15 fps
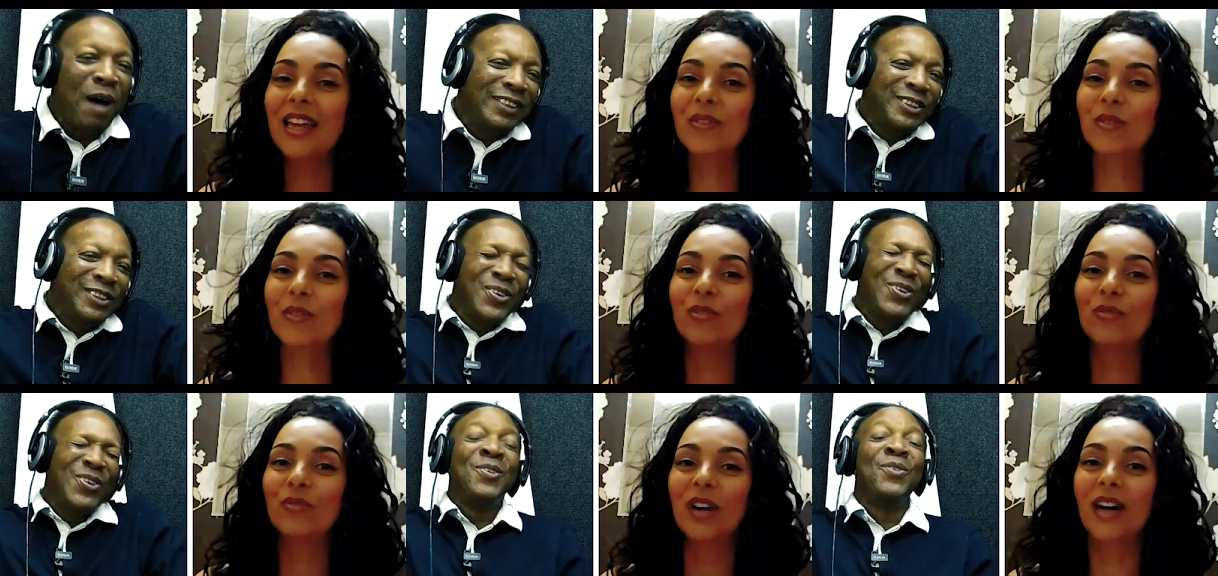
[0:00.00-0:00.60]
Speaker 1: us yes,
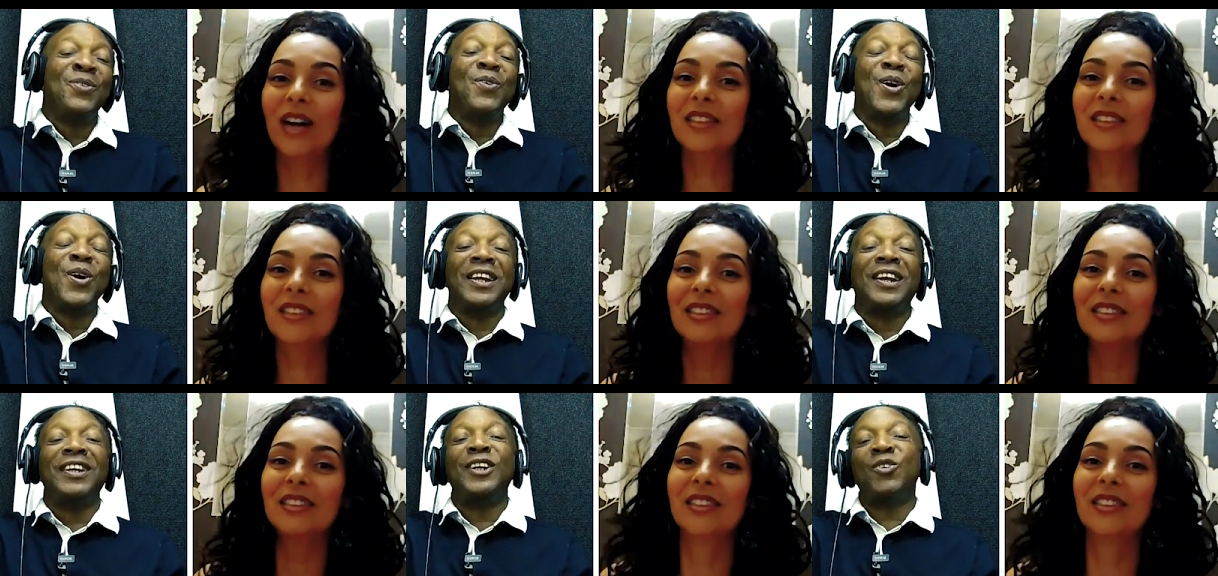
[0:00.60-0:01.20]
about you
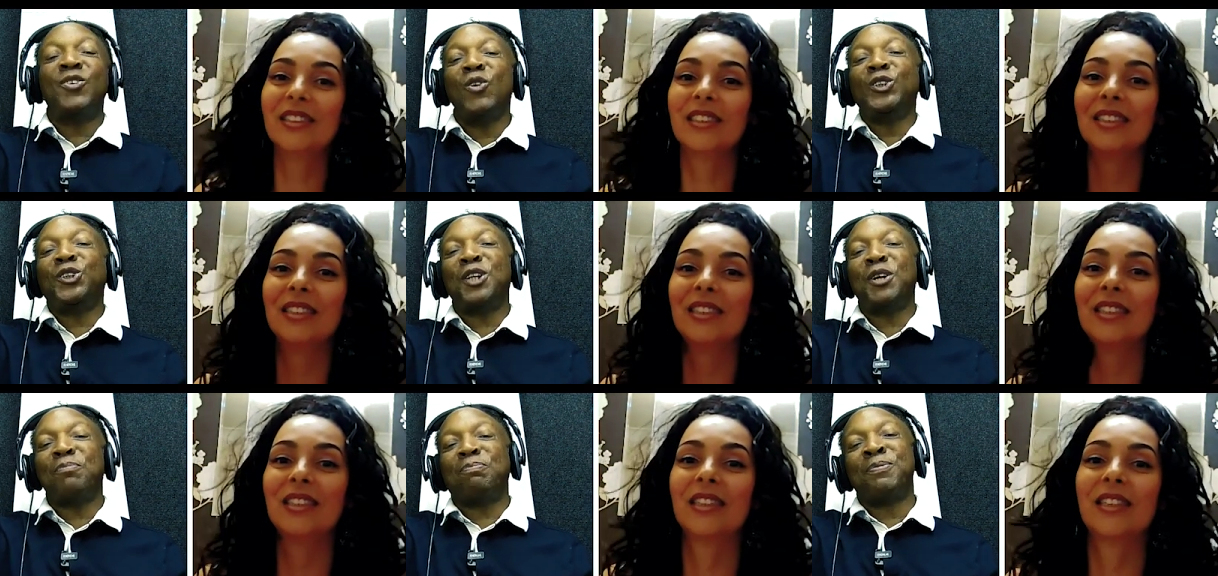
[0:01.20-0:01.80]
fun. working on the
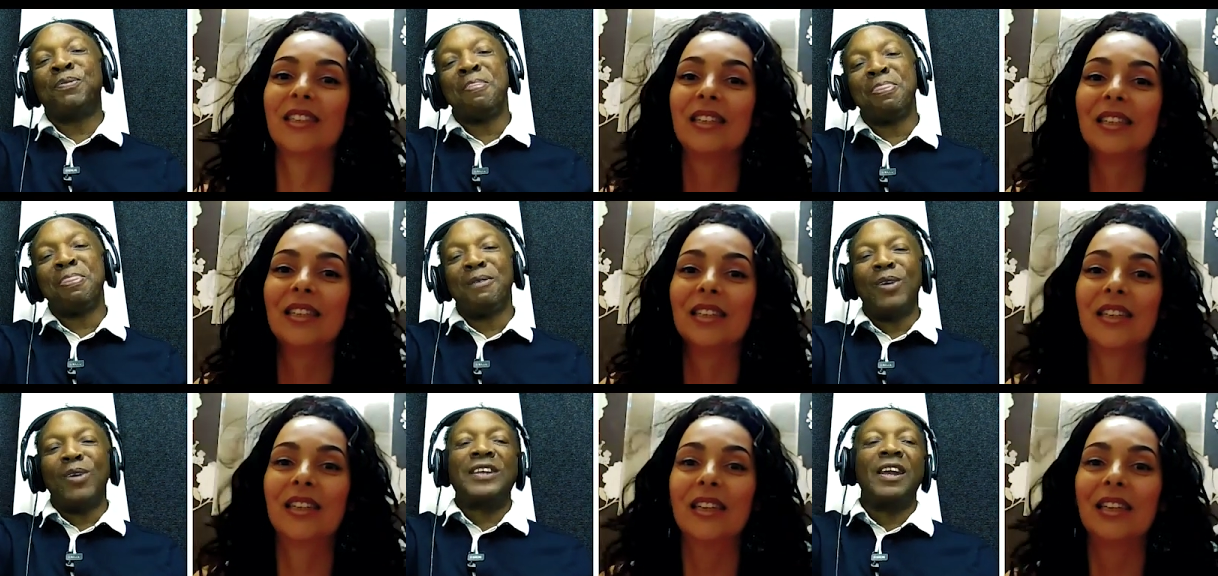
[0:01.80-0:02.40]
cruise ship.
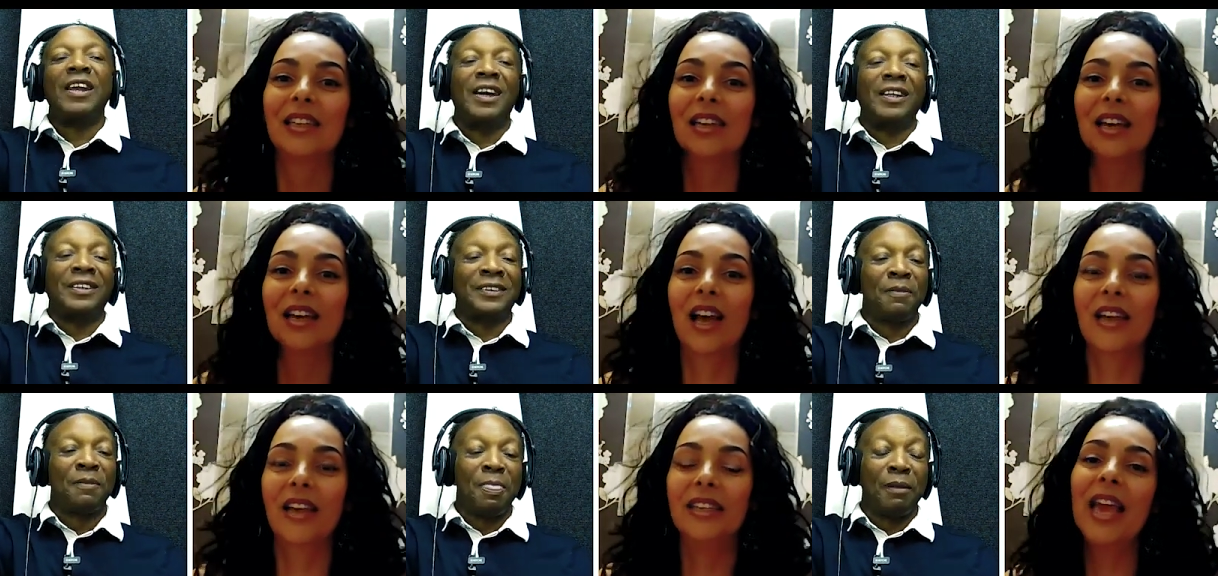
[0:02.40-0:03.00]
What's
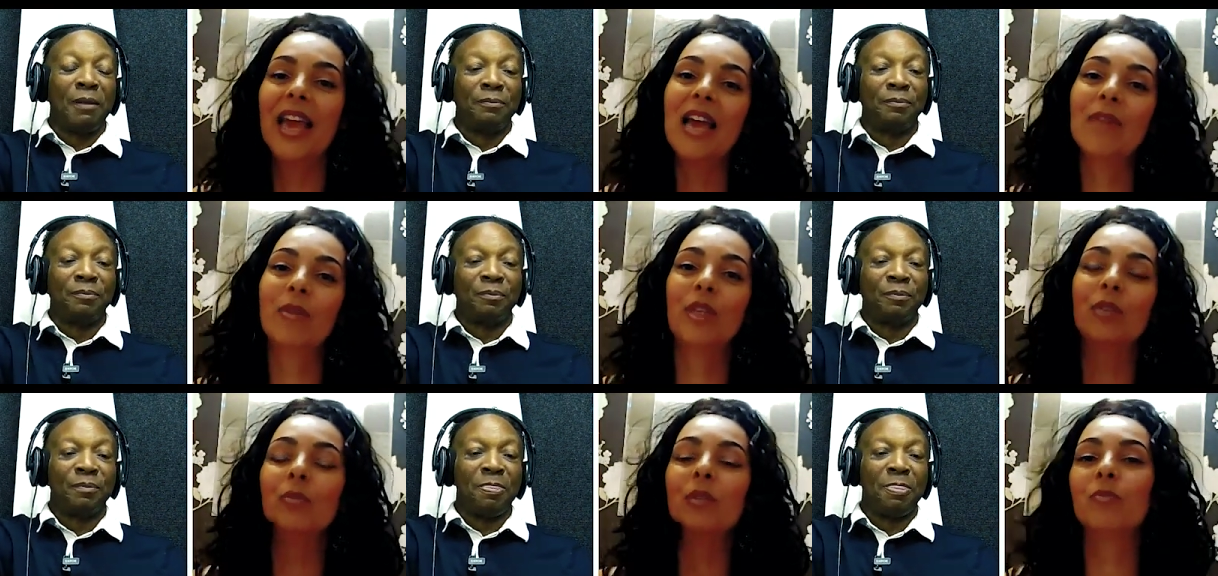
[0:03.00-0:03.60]
that like?
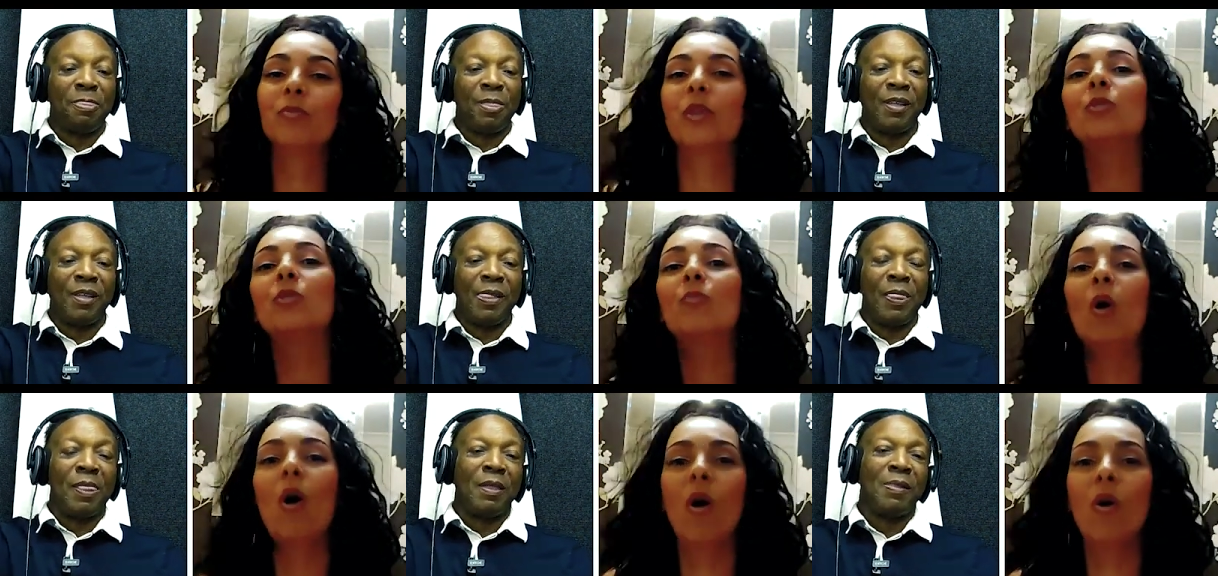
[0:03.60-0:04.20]
Yeah,
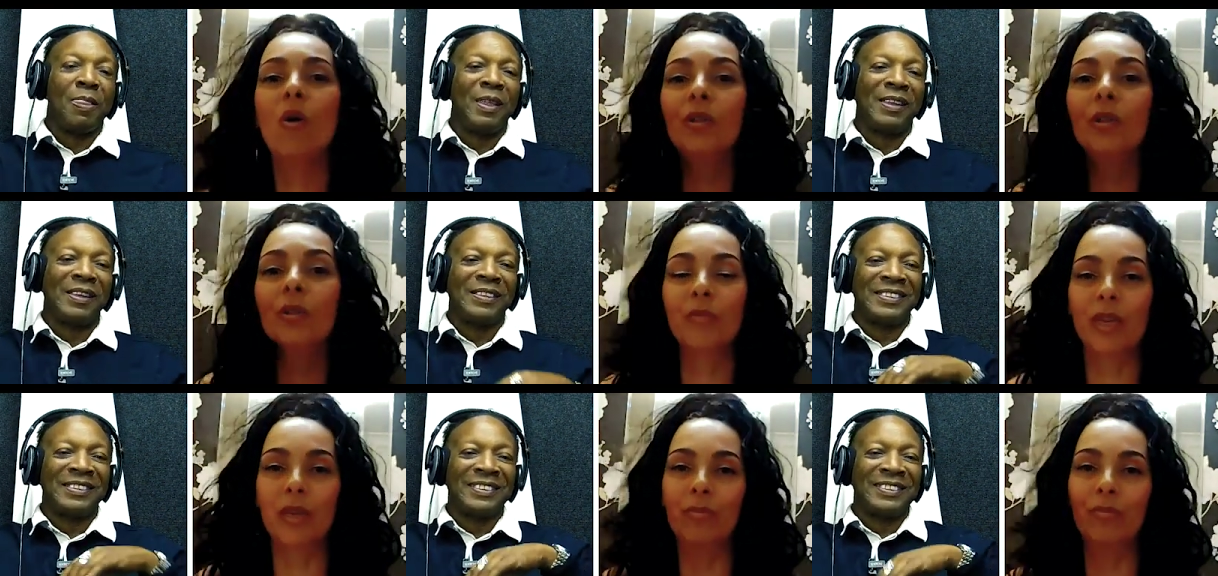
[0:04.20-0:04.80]
Speaker 2: much more for
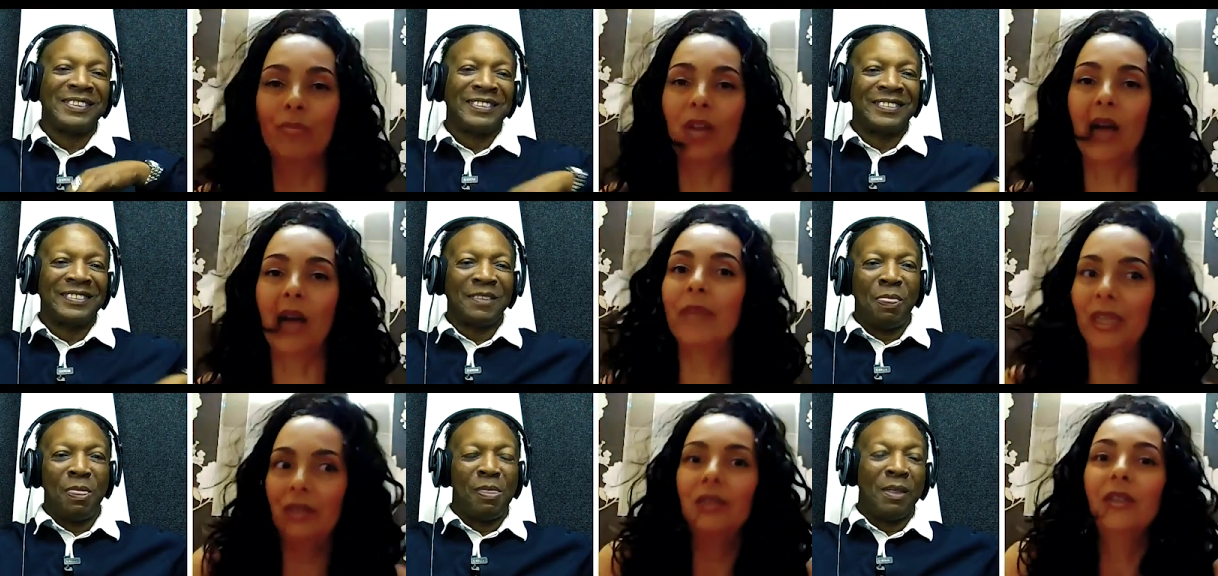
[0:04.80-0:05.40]
older
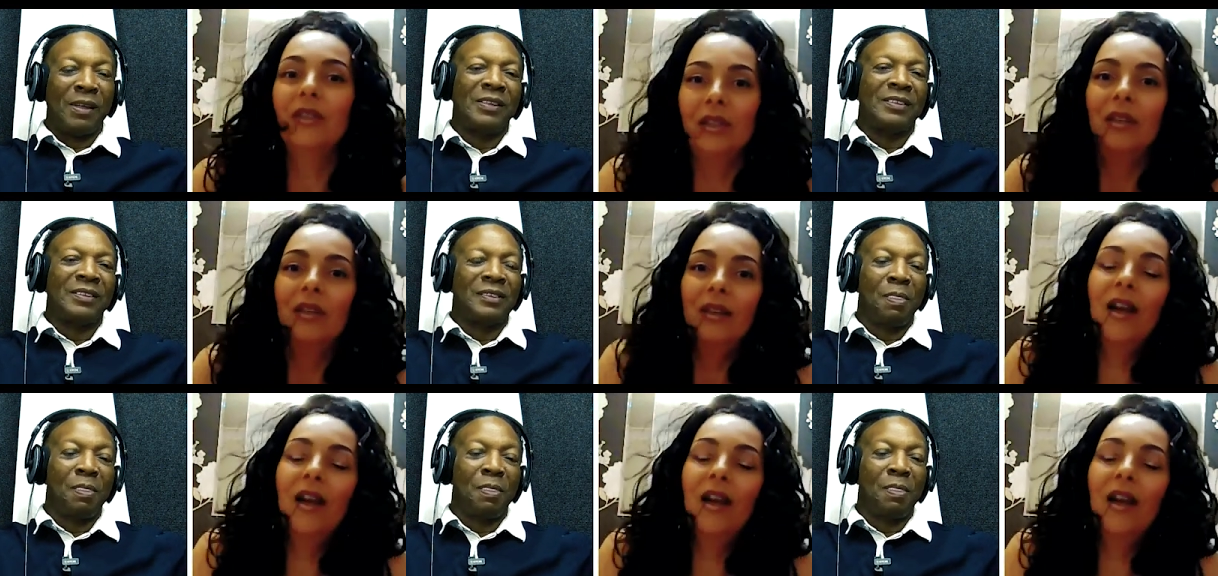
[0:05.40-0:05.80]
people. I mean,